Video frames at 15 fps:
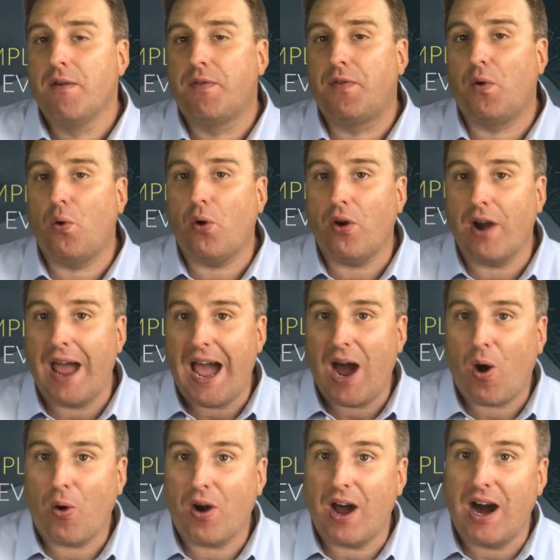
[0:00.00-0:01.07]
for
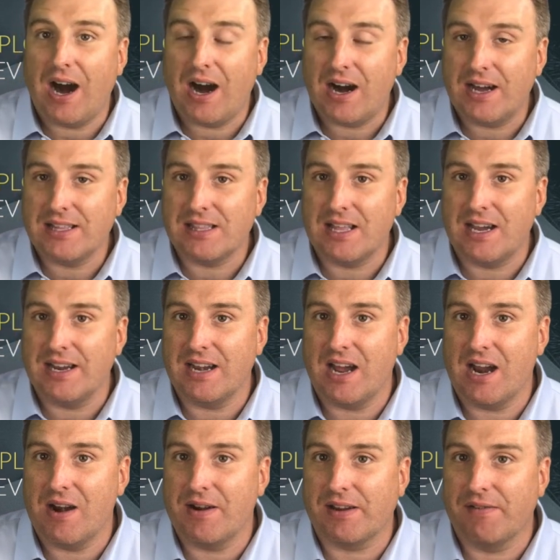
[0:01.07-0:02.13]
our online
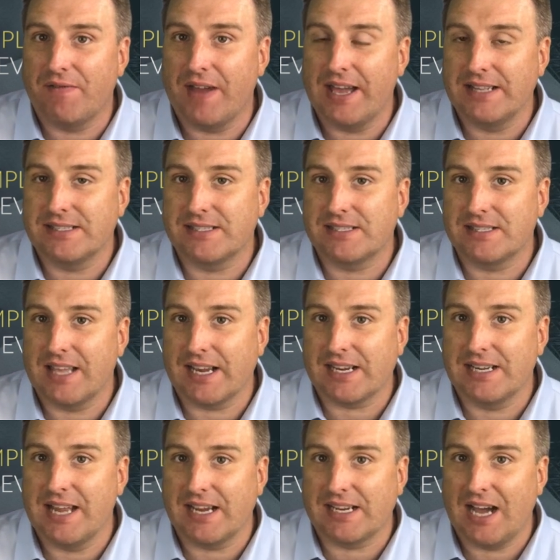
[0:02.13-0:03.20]
hiring events that
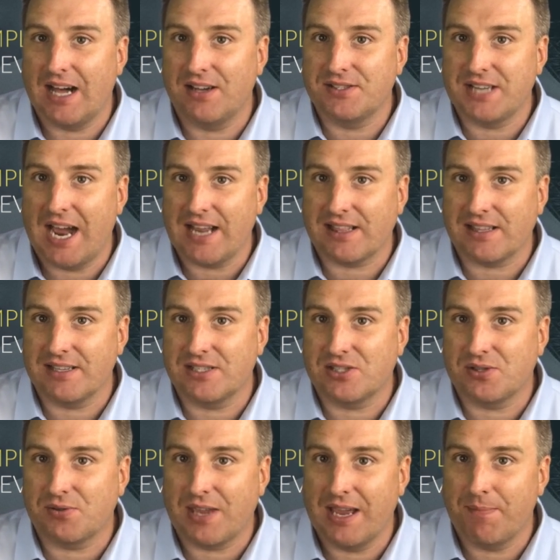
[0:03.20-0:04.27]
connect college athletes
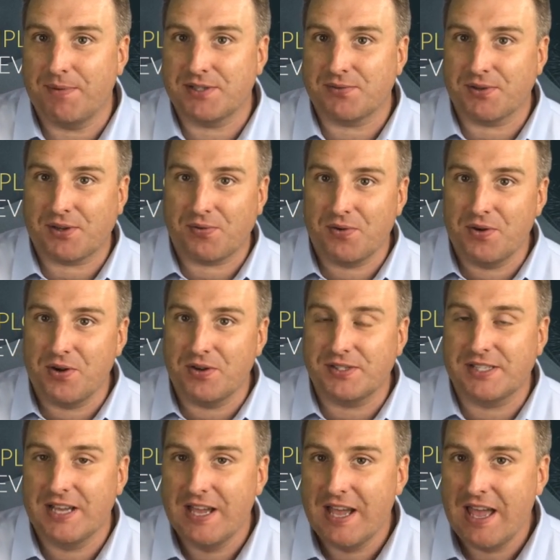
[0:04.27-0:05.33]
to campus
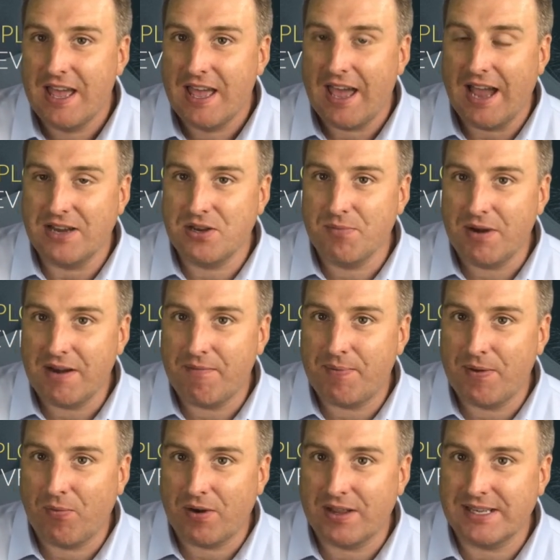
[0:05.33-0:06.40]
recruiters. And you might have
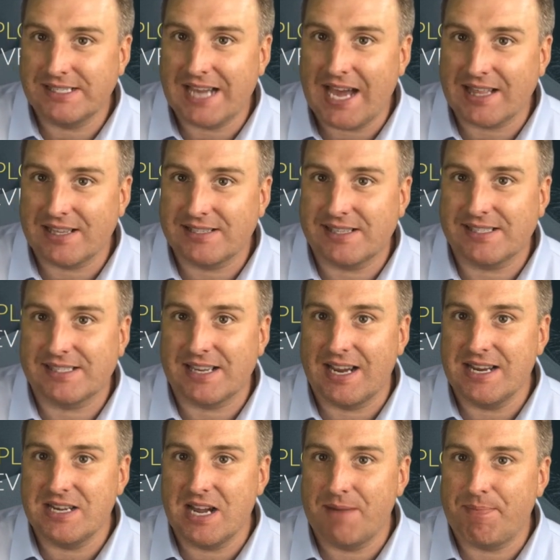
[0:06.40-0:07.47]
been one of these athletes that
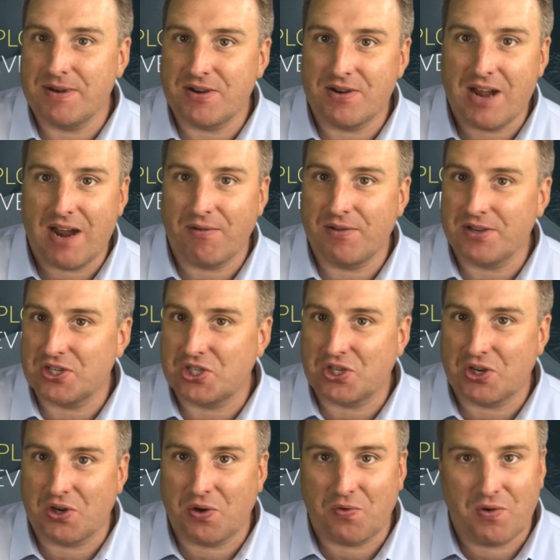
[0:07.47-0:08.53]
signed up and you're not really
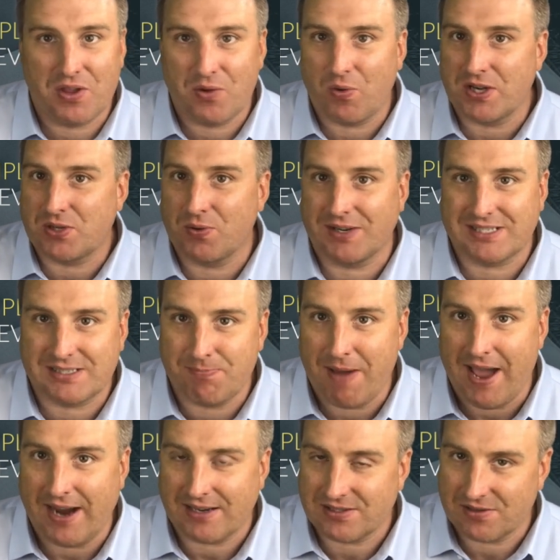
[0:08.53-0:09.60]
sure really what to
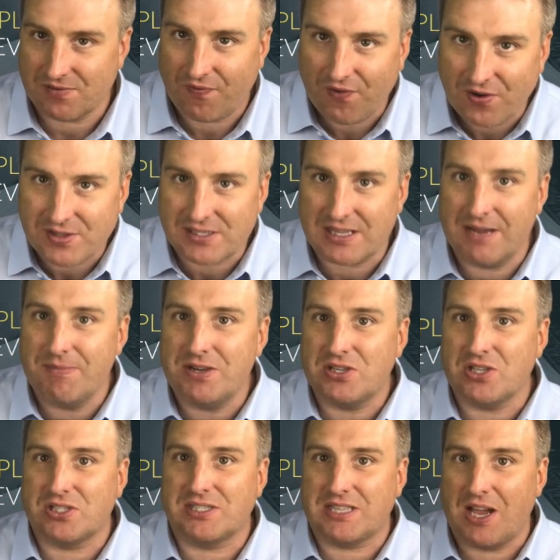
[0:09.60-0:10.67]
expect. So first, let me
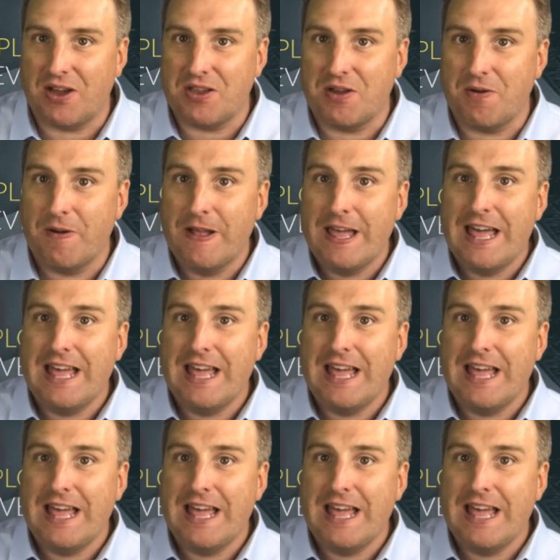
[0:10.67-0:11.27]
just tell you,